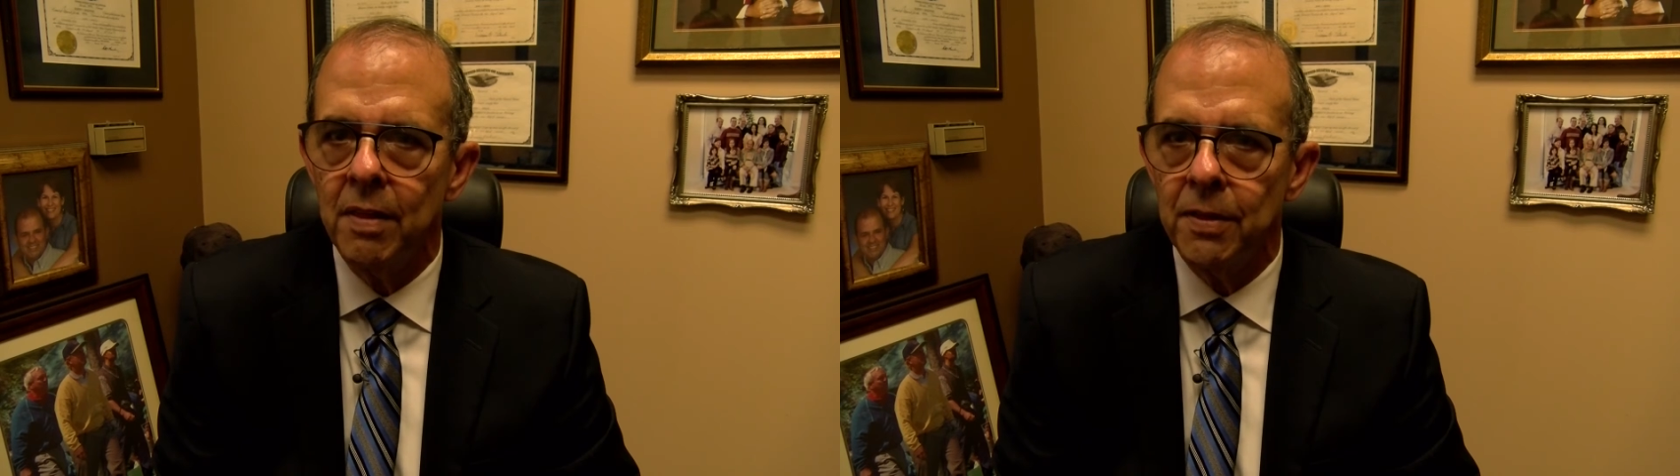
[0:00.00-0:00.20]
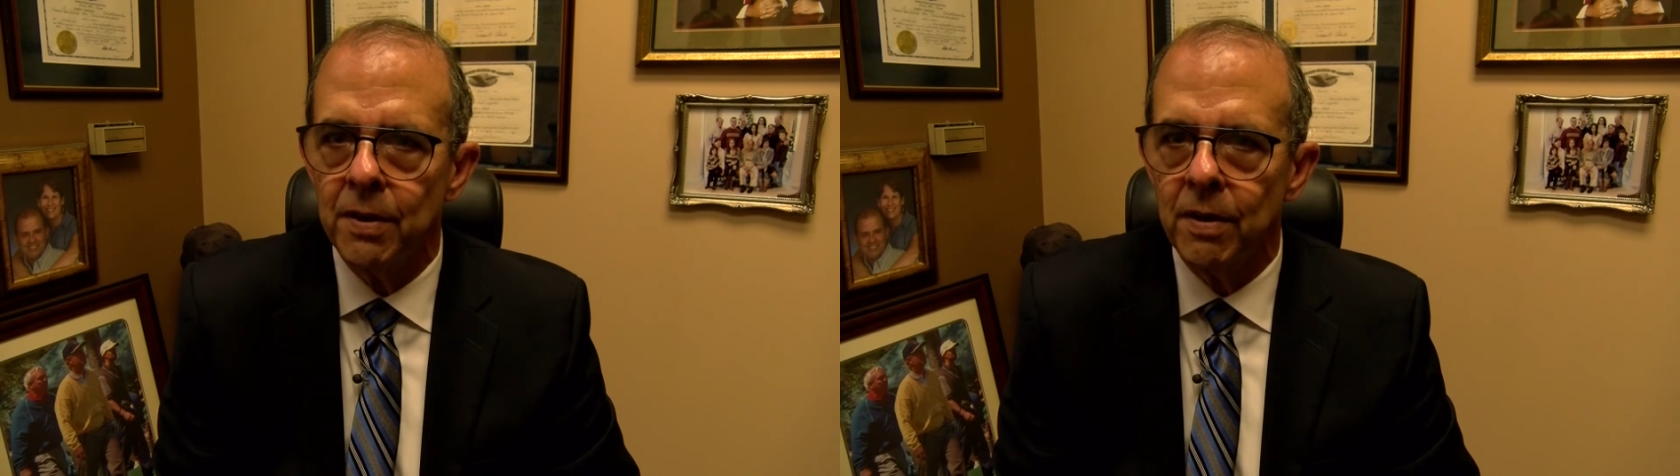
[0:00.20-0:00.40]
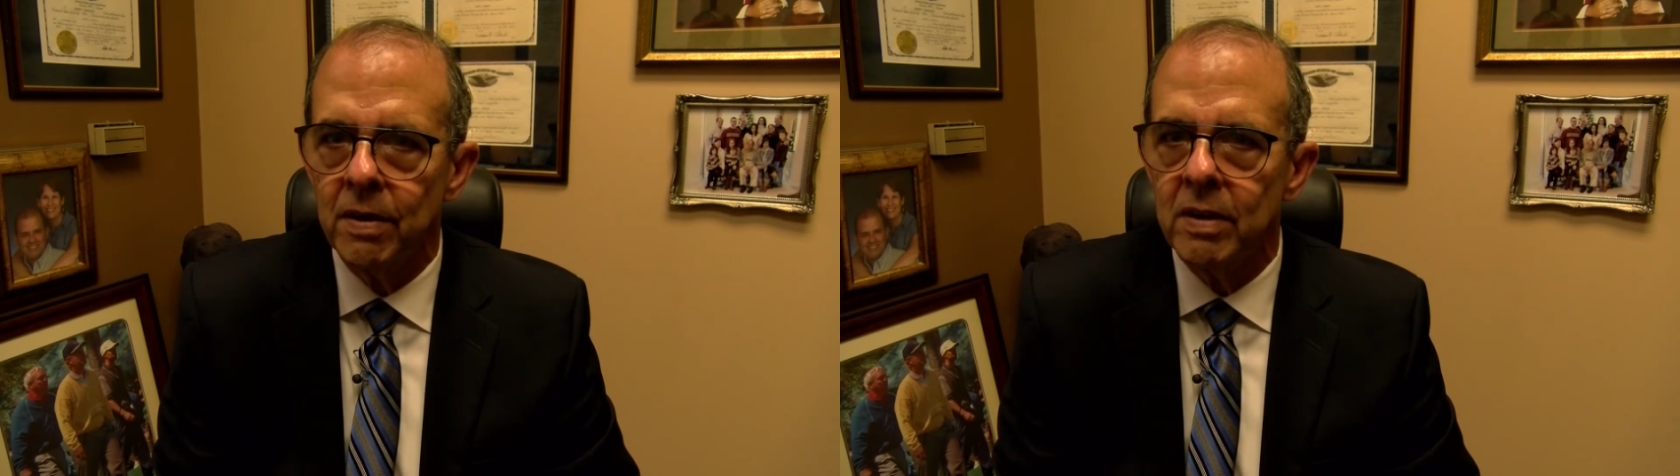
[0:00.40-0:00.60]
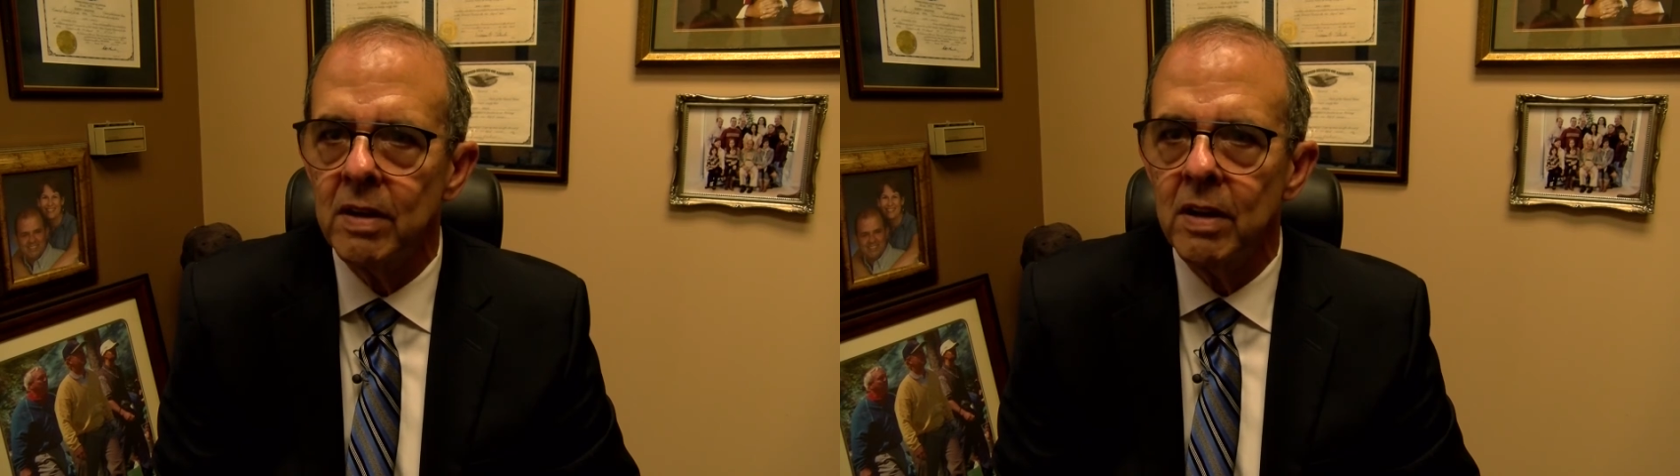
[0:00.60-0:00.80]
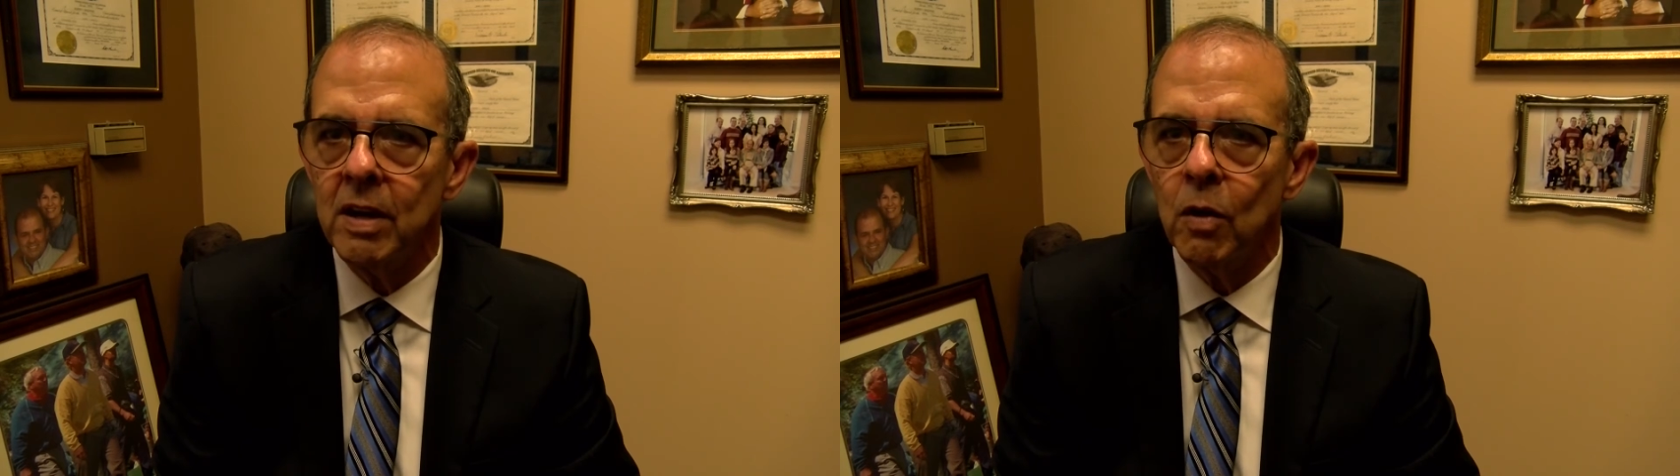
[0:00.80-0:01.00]
Third,
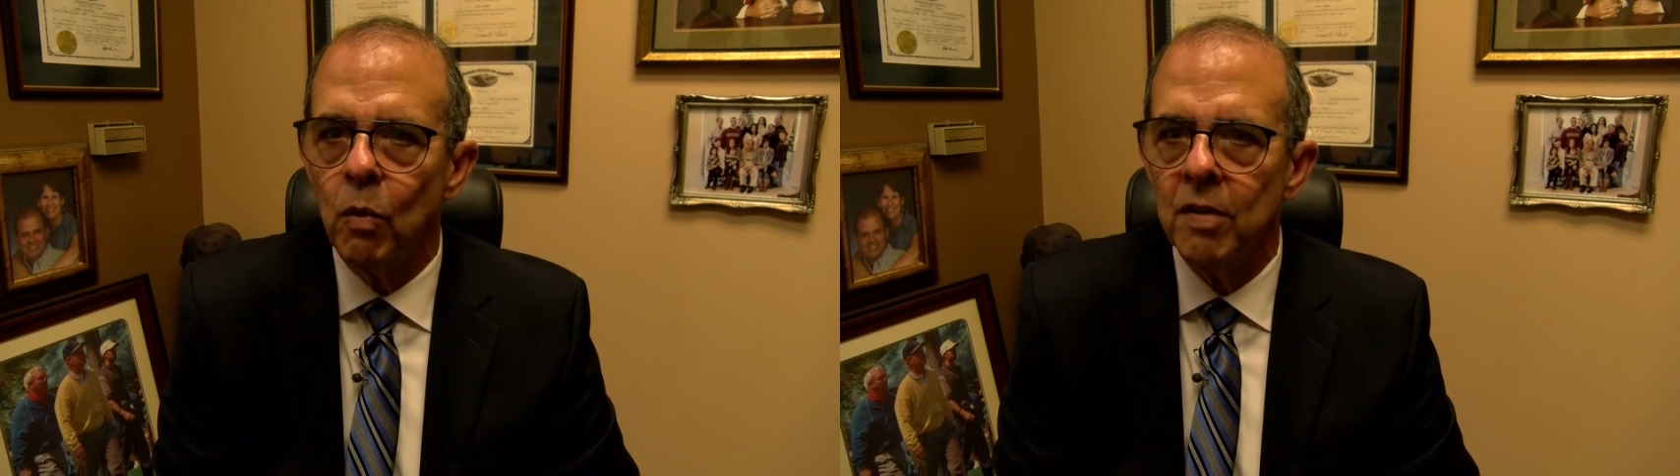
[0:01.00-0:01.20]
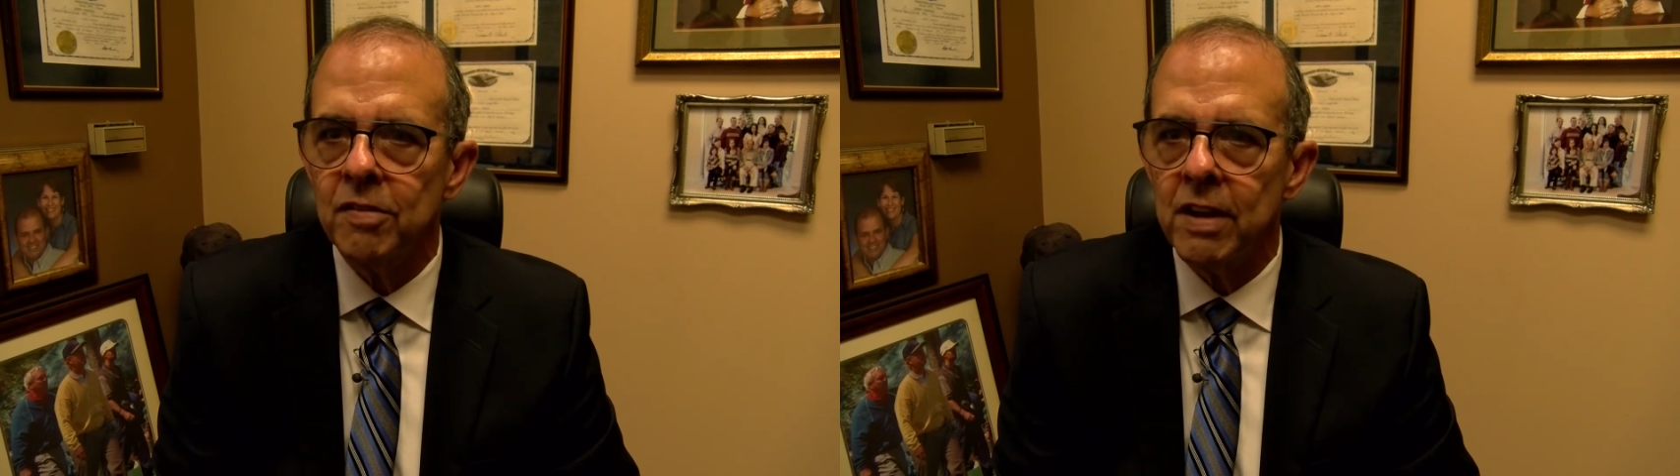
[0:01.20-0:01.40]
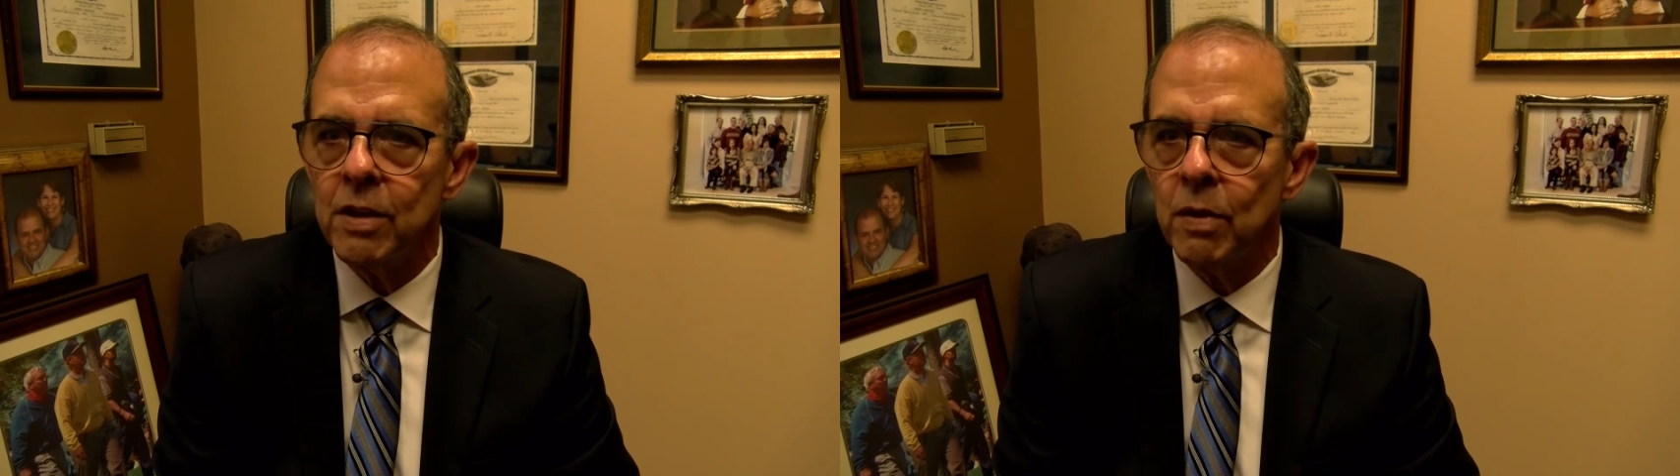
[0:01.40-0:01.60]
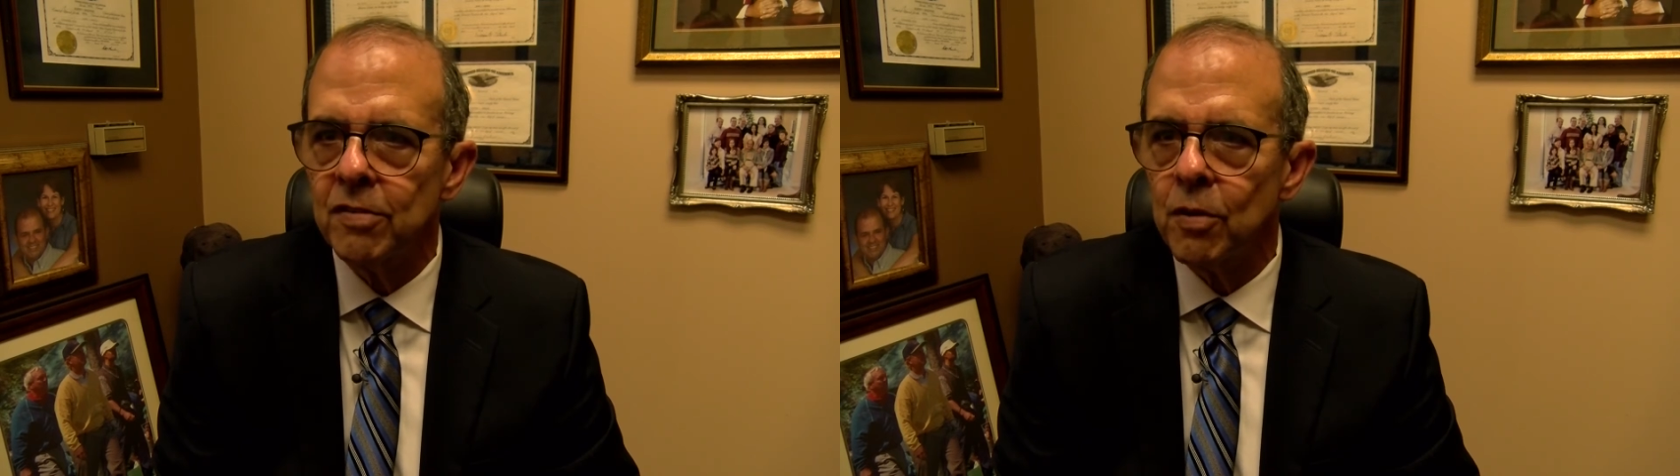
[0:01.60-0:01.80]
once a U.S.